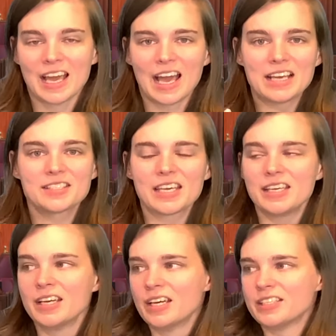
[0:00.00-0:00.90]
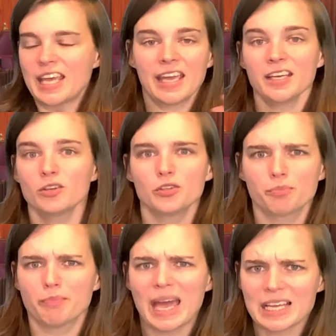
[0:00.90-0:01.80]
as a tangled
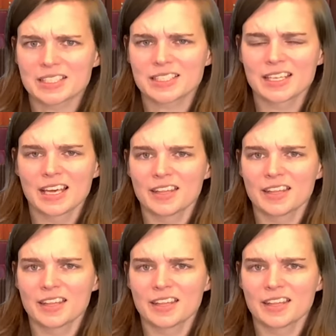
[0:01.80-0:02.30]
mess